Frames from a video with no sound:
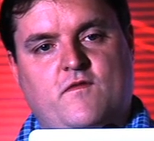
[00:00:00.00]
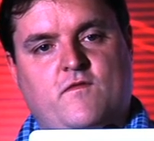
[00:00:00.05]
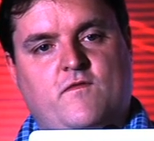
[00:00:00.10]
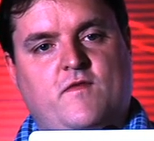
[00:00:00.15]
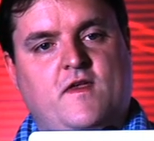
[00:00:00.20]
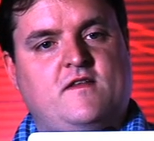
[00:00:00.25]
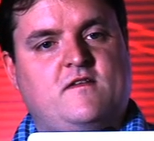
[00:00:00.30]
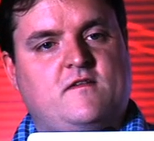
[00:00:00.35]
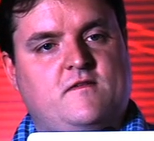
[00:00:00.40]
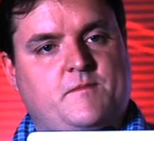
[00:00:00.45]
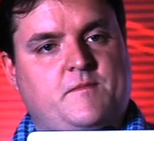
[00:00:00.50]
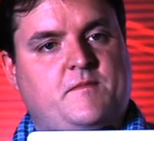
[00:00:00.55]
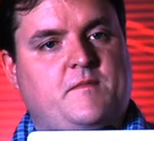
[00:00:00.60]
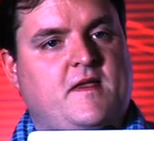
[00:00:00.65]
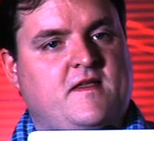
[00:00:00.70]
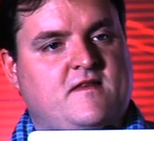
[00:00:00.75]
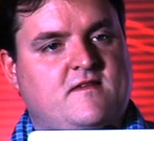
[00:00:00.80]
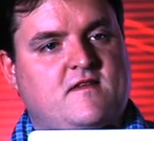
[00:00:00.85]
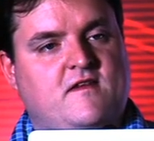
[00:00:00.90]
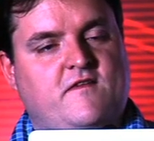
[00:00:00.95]
this
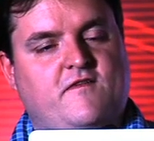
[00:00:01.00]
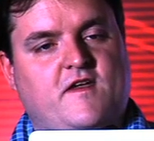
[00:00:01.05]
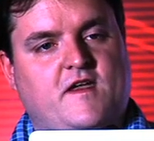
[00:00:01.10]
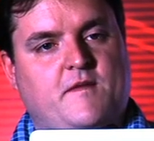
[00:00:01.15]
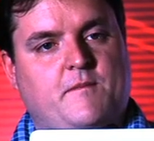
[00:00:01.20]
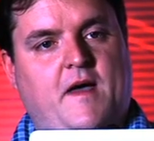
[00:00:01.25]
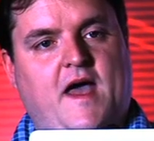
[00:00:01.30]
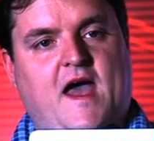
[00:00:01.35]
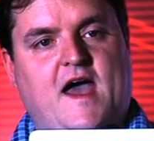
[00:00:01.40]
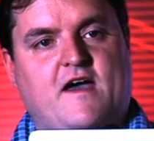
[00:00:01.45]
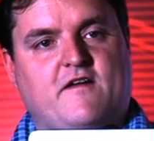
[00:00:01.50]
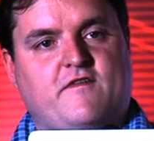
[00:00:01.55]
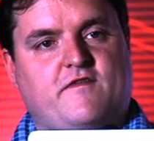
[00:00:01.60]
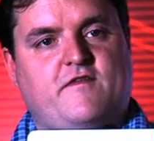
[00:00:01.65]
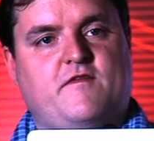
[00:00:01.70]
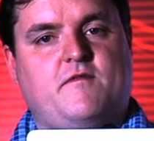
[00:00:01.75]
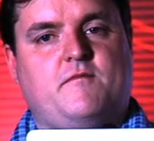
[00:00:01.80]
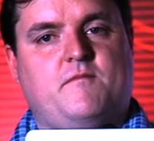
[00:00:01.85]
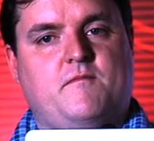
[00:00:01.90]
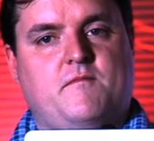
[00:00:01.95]
specific path
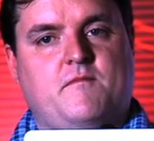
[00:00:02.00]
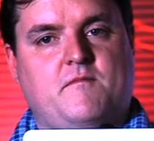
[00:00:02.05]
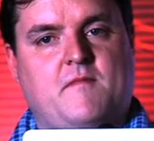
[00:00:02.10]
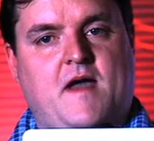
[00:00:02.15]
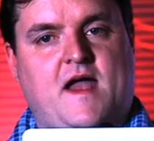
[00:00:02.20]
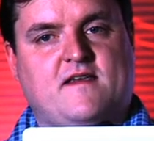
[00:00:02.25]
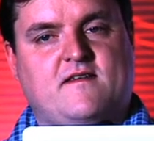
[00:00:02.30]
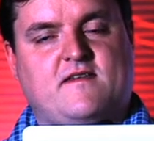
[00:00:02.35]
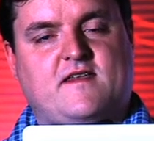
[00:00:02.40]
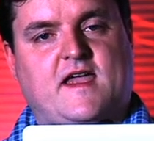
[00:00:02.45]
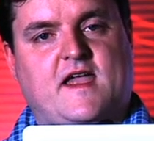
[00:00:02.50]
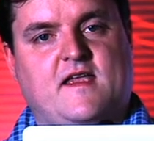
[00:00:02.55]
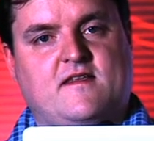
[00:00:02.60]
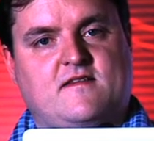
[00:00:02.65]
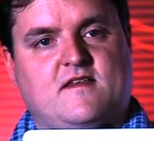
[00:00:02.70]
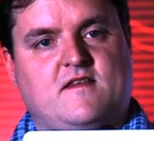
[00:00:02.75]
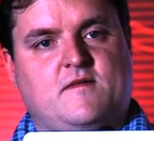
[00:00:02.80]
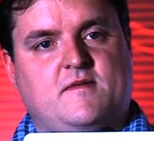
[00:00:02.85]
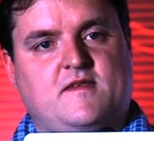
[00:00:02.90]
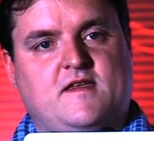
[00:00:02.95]
matched against
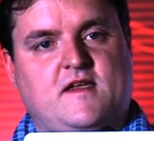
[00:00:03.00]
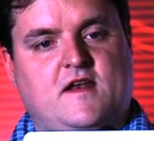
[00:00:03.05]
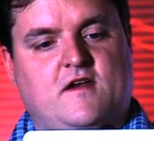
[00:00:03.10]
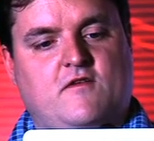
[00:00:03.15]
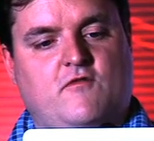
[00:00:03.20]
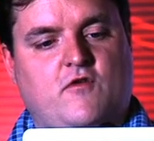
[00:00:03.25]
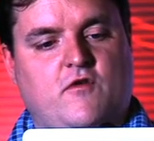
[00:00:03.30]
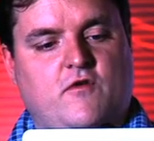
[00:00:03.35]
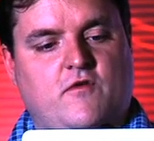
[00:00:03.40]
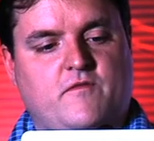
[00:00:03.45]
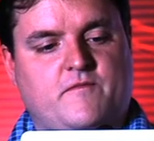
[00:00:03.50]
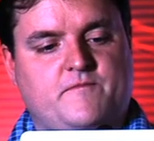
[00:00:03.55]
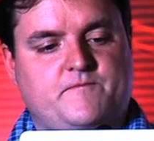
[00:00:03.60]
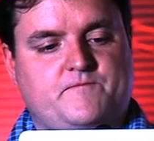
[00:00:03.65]
this particular rule.